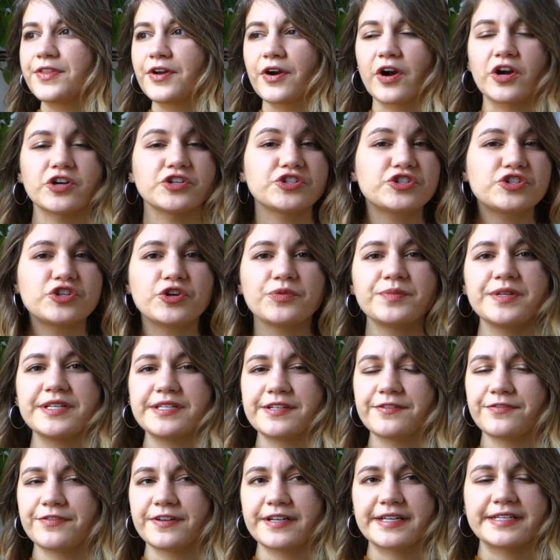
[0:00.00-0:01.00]
There are so
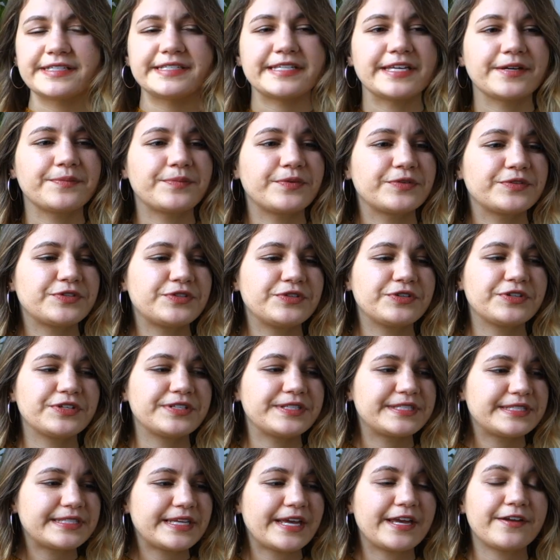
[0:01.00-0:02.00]
many different examples. You
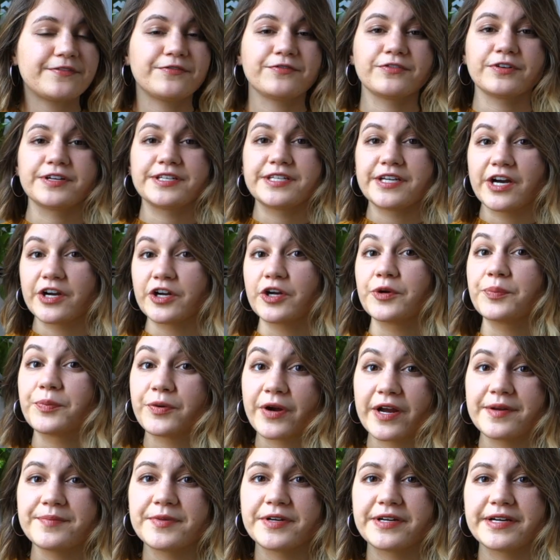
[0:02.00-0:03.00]
could say for a younger
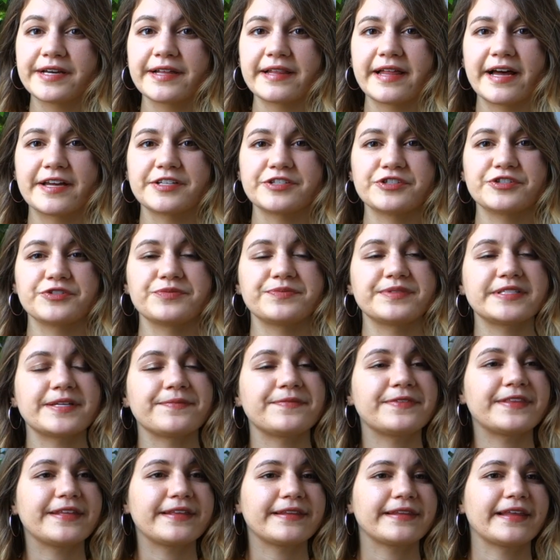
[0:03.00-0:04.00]
primary classroom
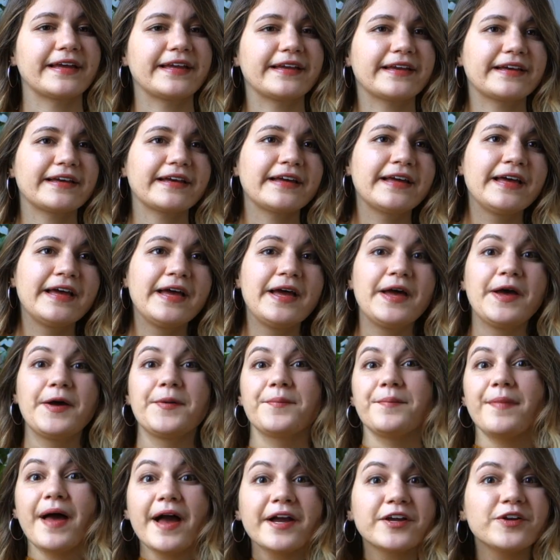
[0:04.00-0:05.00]
something like
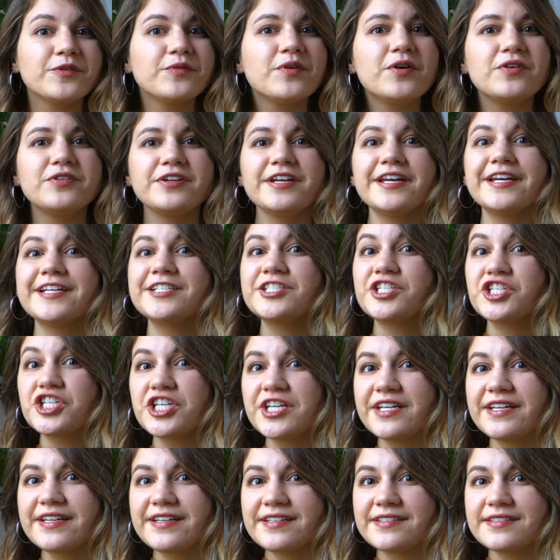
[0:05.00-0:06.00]
macaroni and
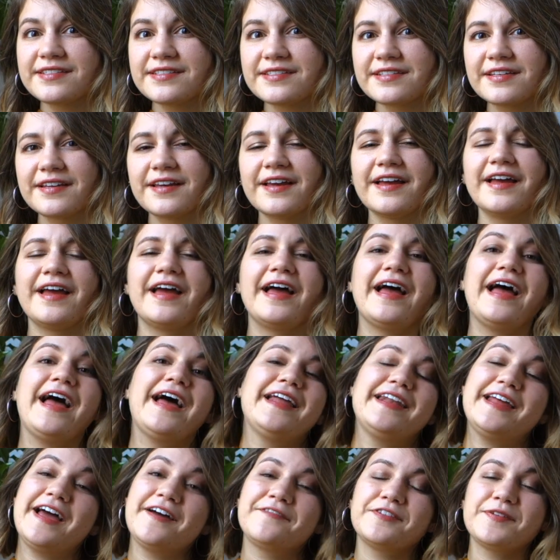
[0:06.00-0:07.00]
cheese,
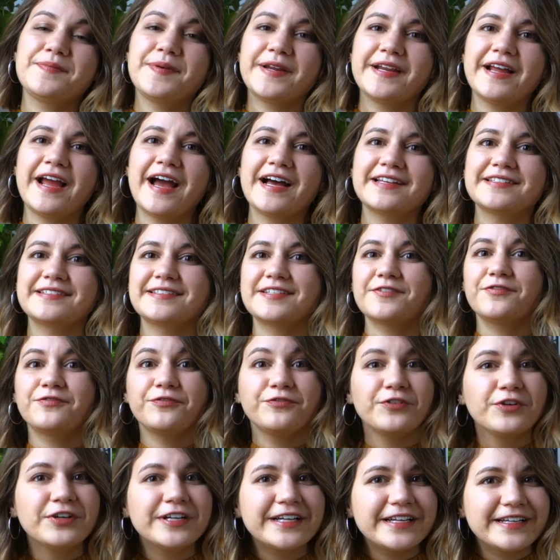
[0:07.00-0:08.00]
and everybody has to
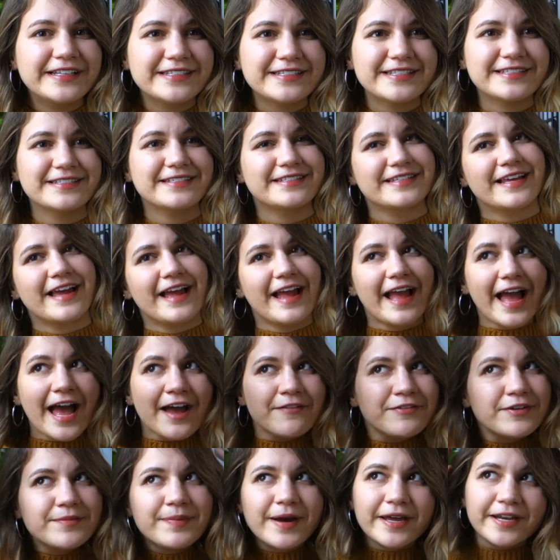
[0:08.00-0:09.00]
freeze and say,
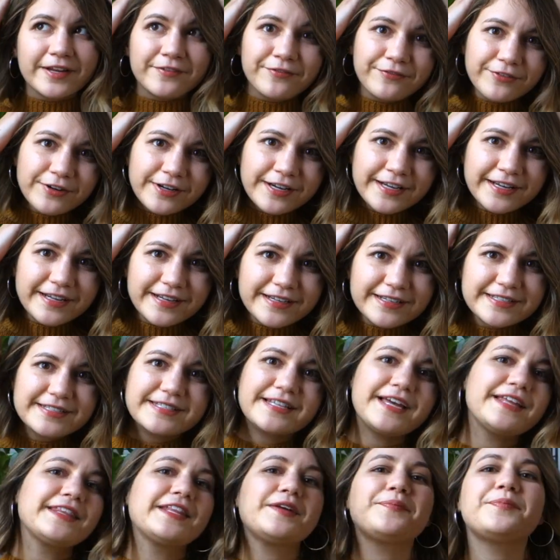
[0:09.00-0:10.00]
"Everybody
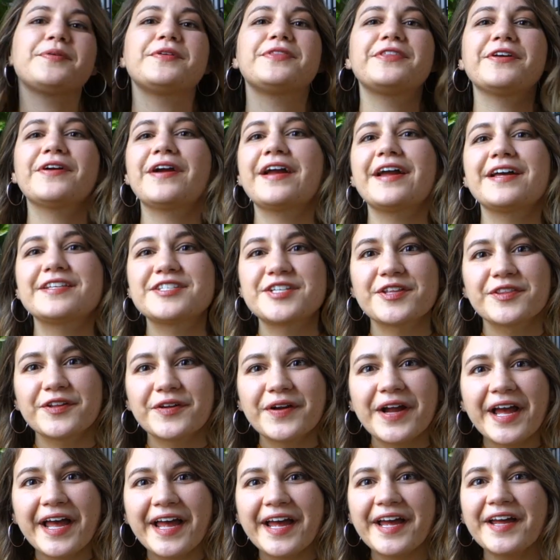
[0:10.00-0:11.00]
freeze," and they put their hands on
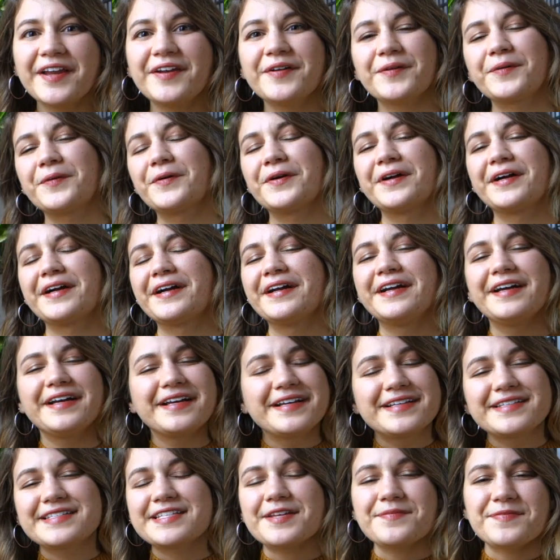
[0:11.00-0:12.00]
their head or
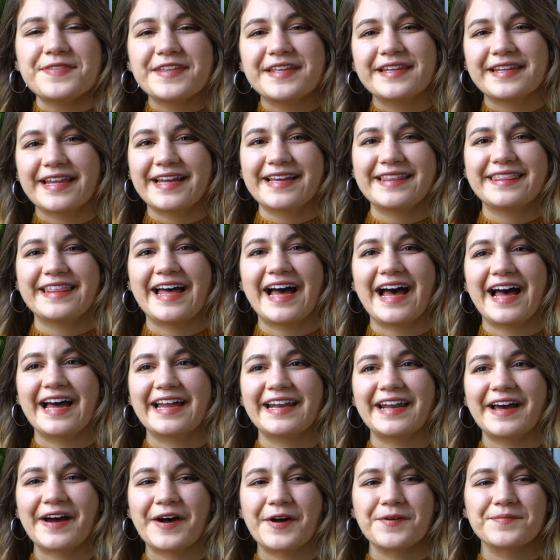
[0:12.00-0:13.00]
something like
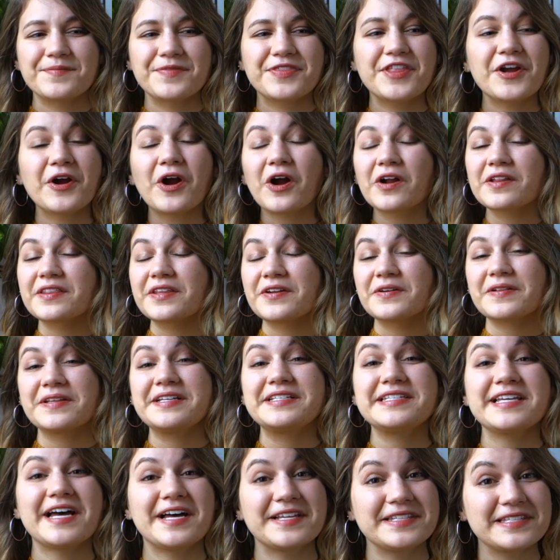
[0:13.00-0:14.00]
that. There are
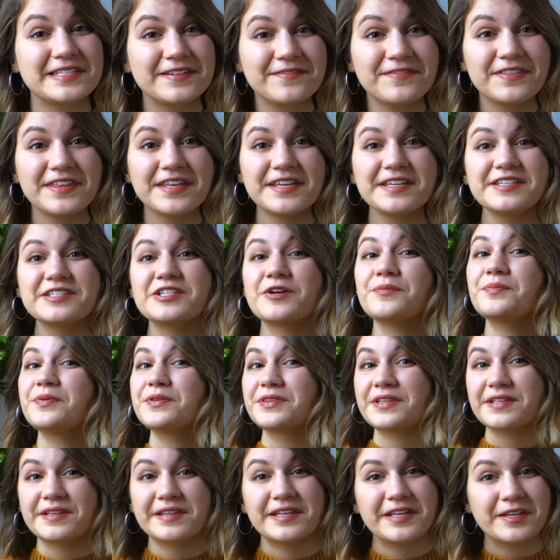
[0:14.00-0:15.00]
literally tons of these. I'll
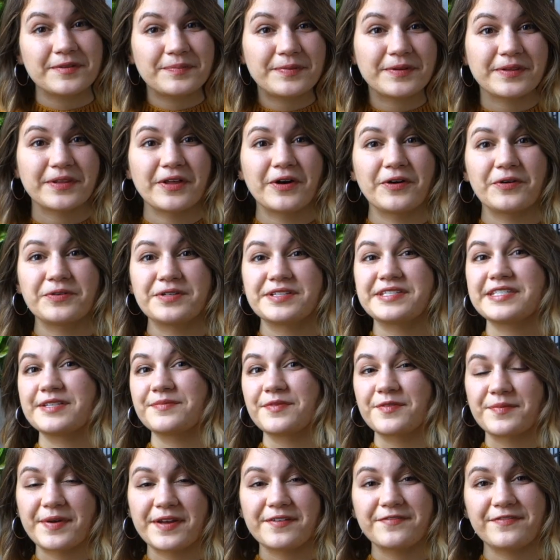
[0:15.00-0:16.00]
put the link below to
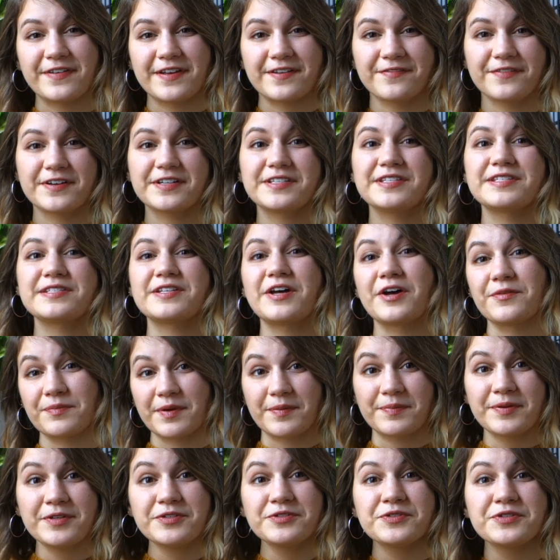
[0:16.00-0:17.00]
some of my favorites on
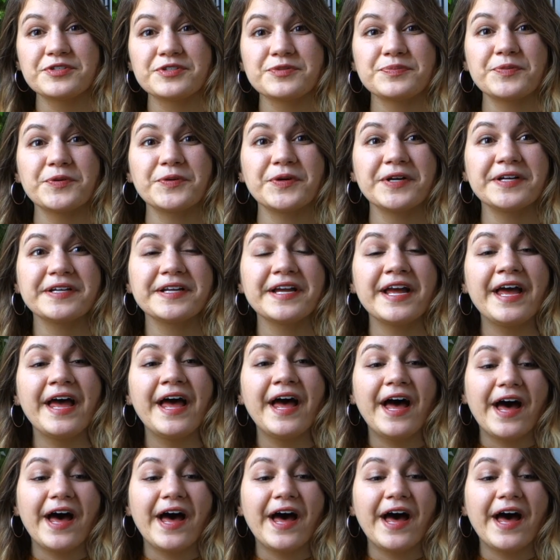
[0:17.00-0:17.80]
my Pinterest board.